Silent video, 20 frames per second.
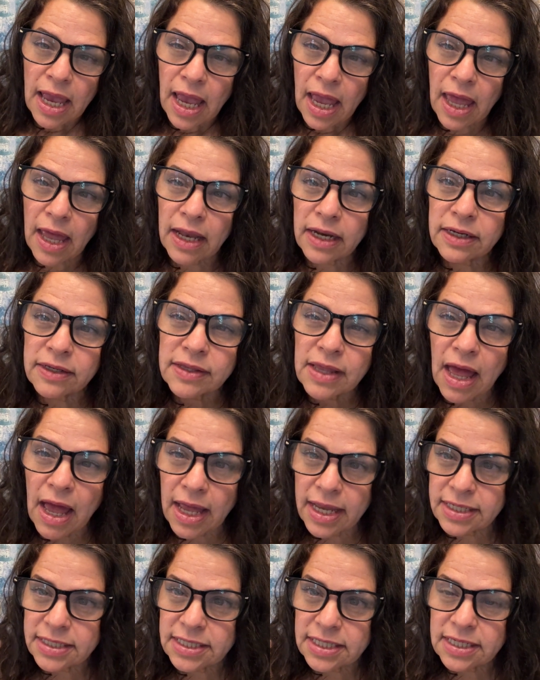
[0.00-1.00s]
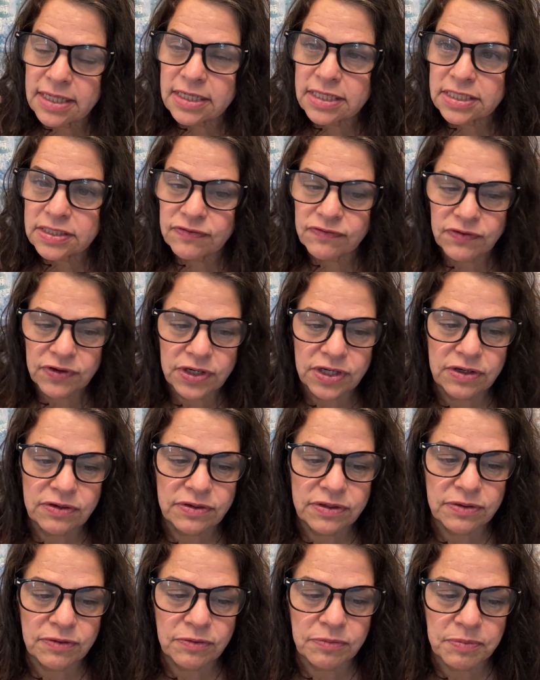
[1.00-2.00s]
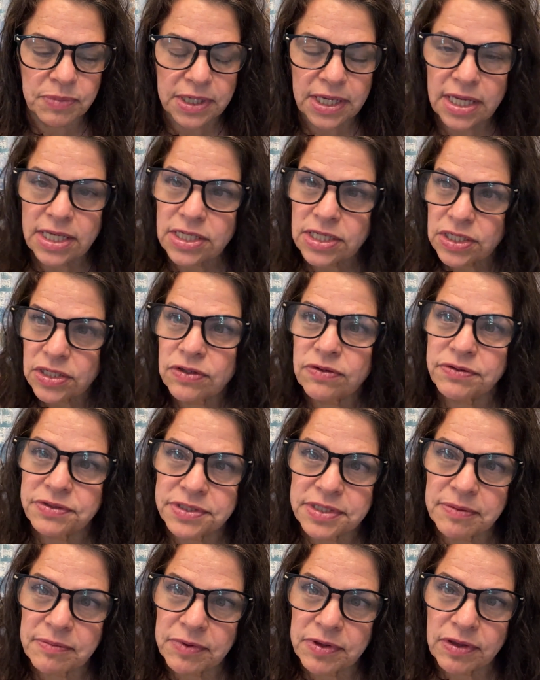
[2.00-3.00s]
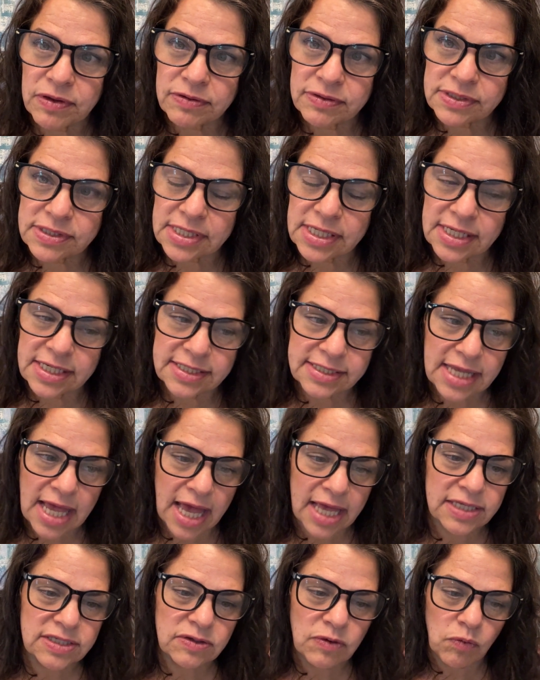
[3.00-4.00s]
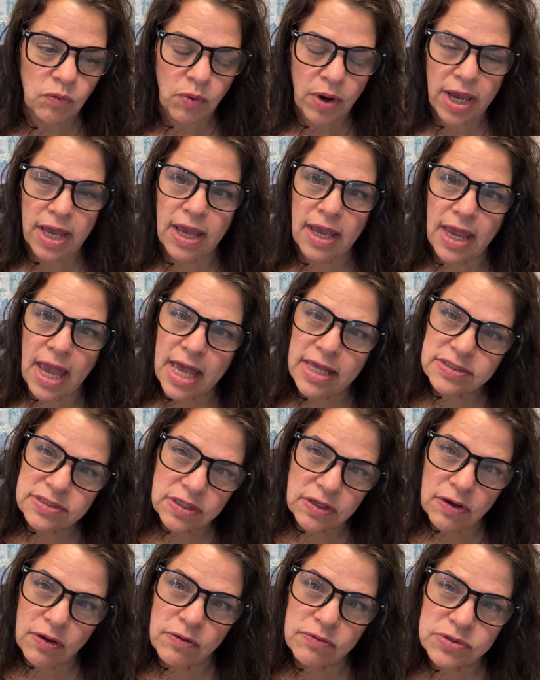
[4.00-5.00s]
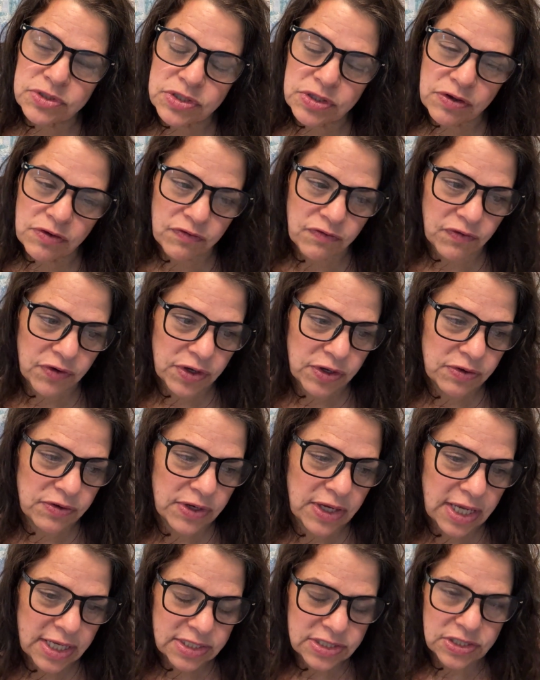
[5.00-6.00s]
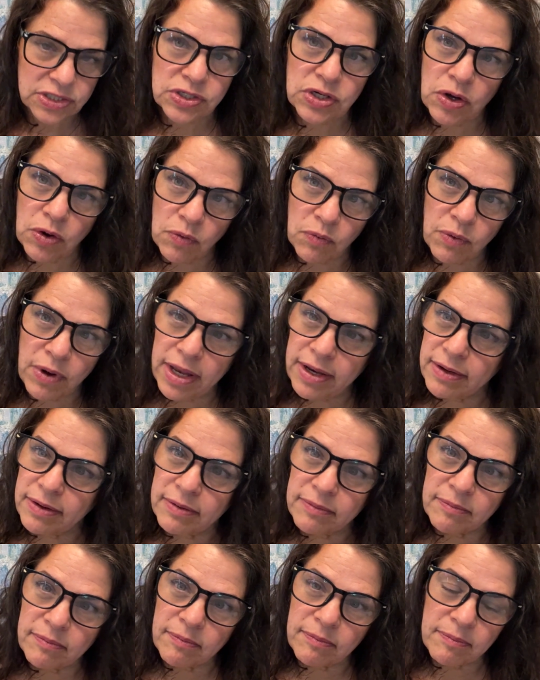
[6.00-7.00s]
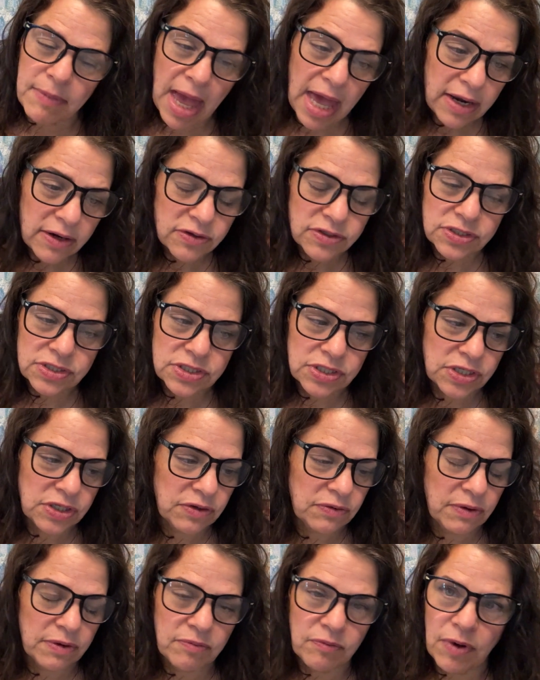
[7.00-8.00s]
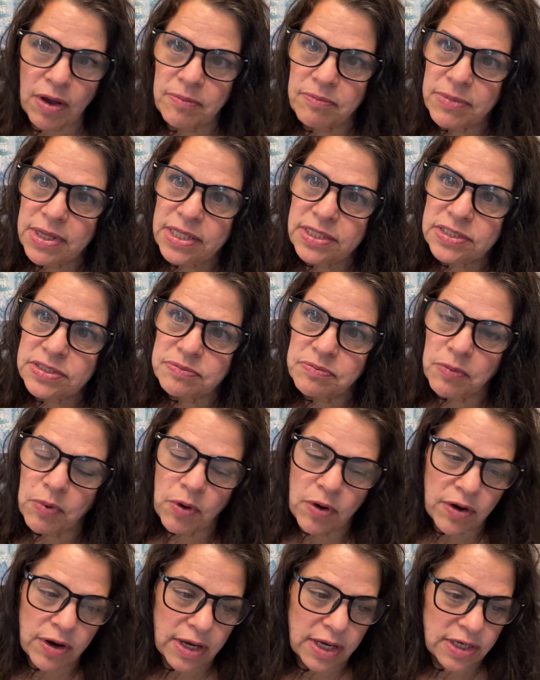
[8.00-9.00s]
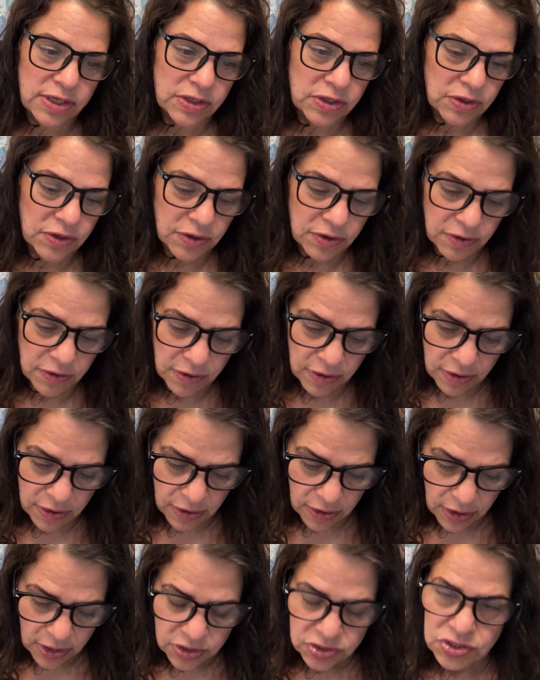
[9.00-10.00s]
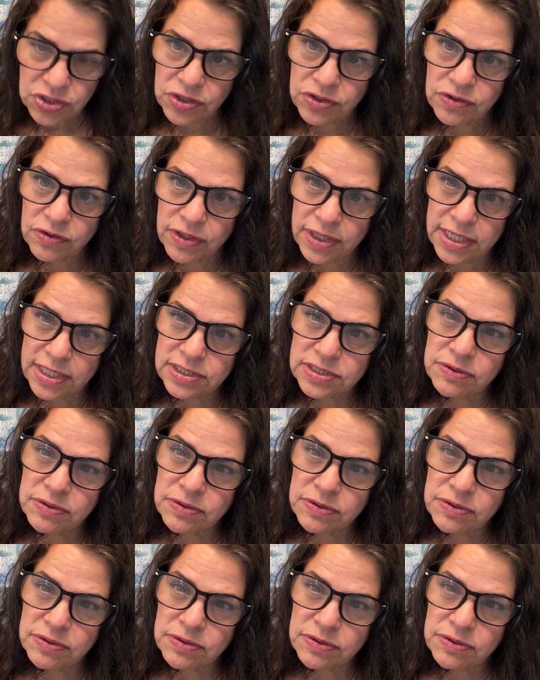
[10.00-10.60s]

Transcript: And the idea is for you to begin to use some of those things as a way, as a go-to for you to get to know what matters to you and what means more in your journaling.